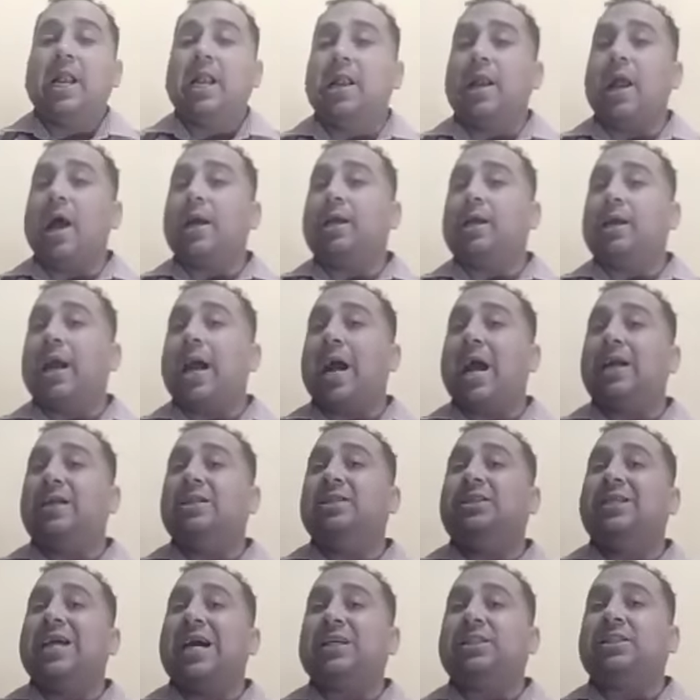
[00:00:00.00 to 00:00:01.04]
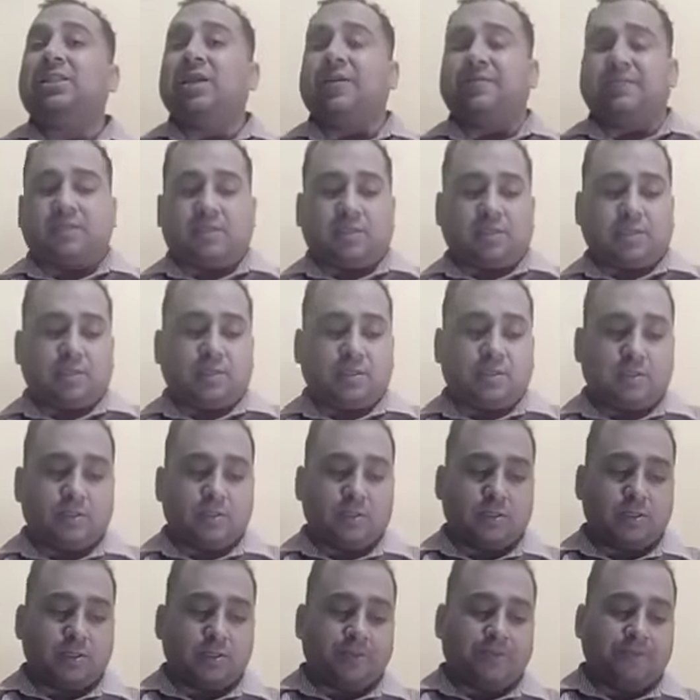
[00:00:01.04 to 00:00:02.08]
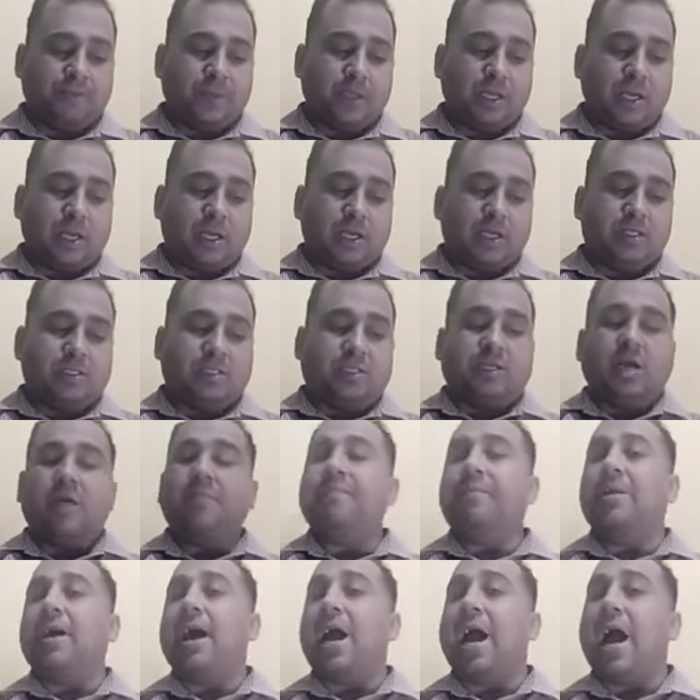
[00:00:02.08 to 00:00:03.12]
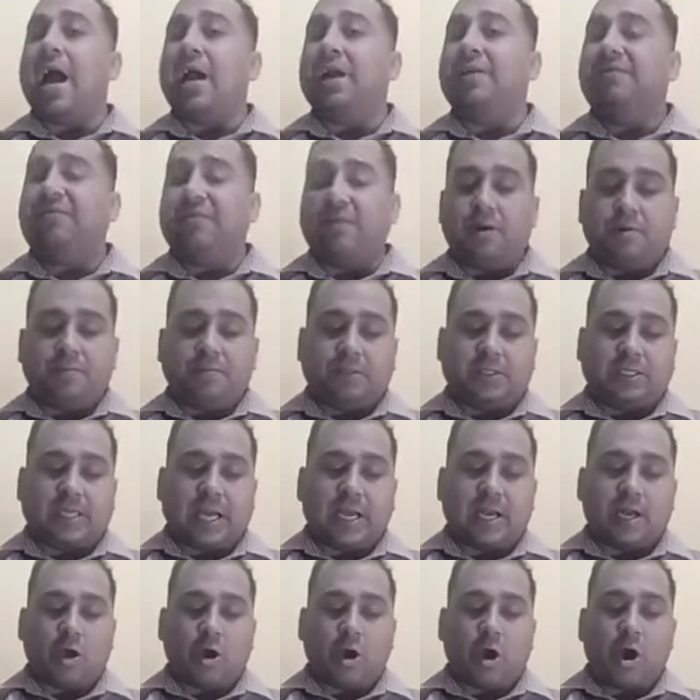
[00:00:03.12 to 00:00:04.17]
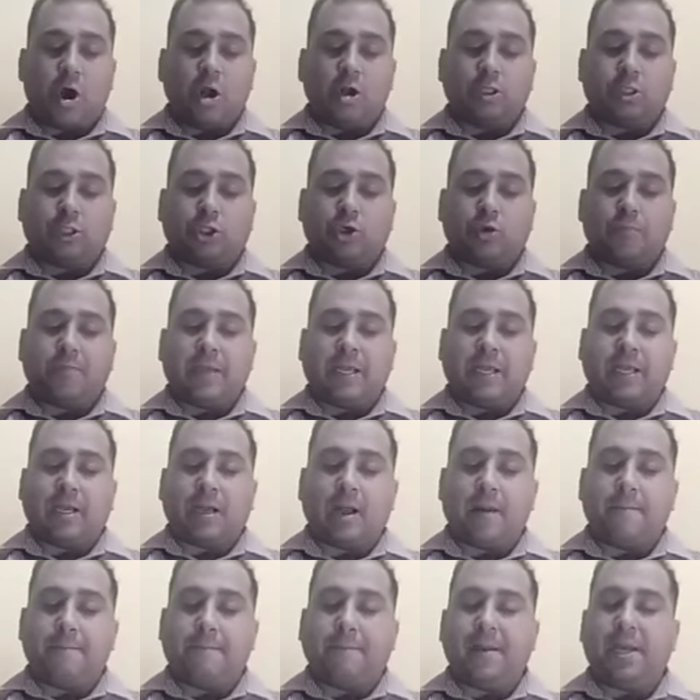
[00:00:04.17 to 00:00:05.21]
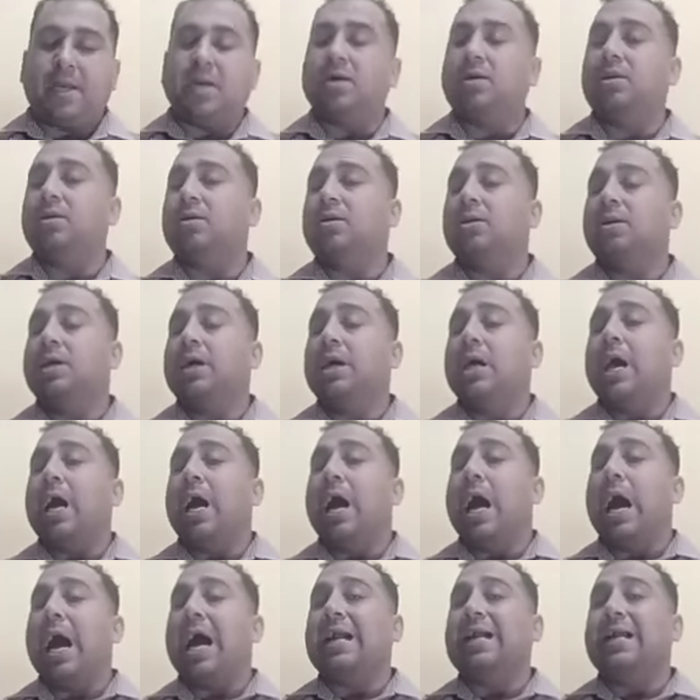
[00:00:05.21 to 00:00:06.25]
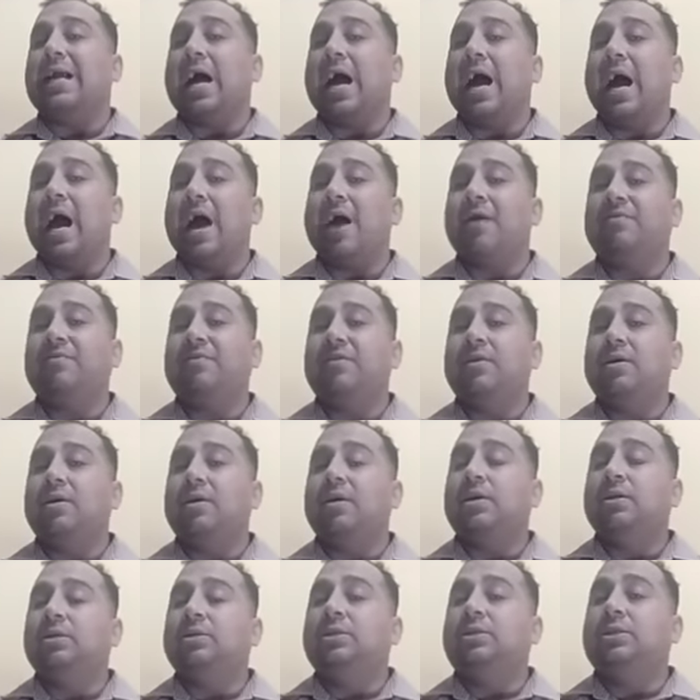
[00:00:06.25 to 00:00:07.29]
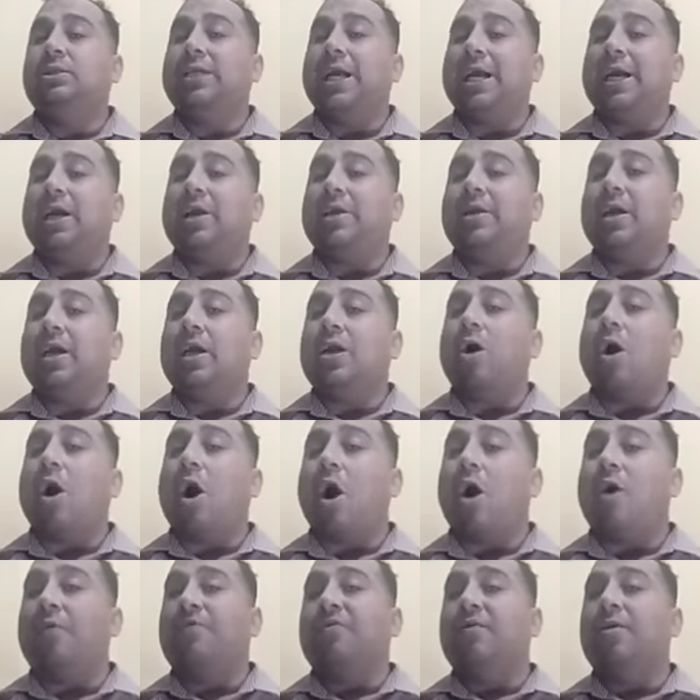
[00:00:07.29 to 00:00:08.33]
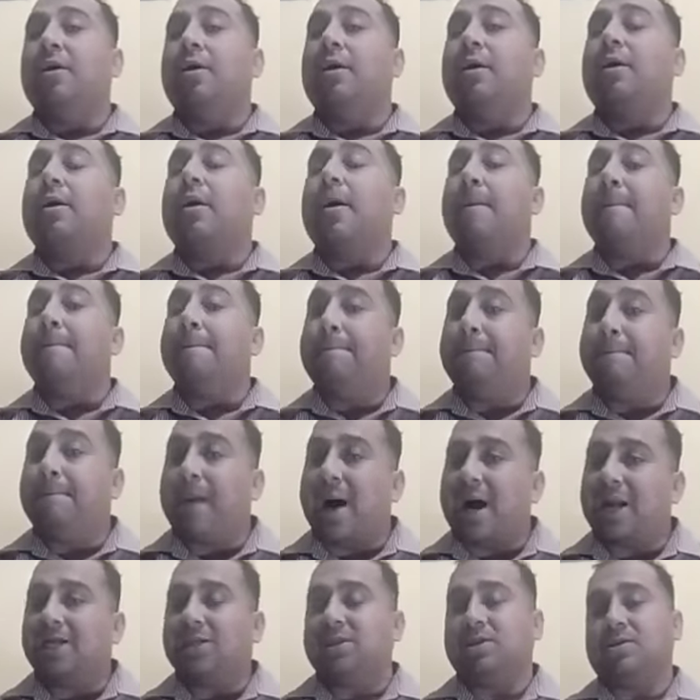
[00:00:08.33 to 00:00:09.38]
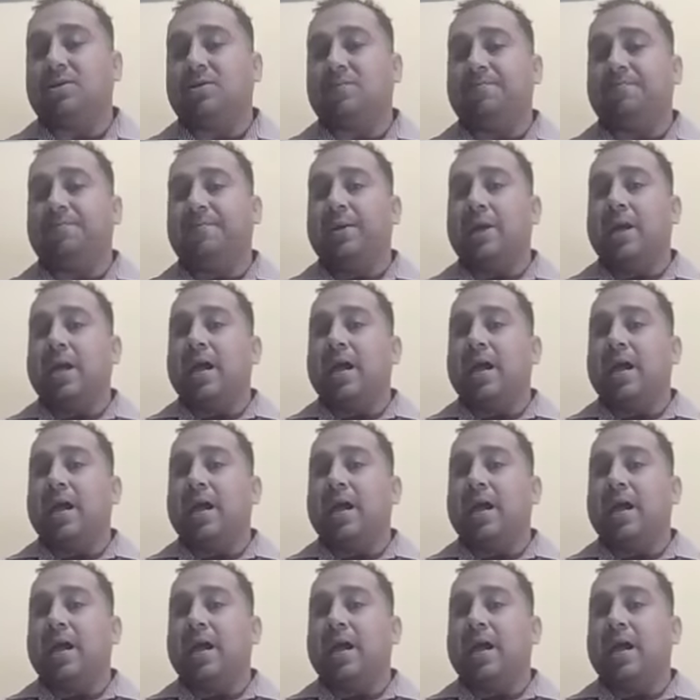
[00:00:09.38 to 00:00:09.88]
Like adjectives, some adverbs can also be compared and have degree of comparison.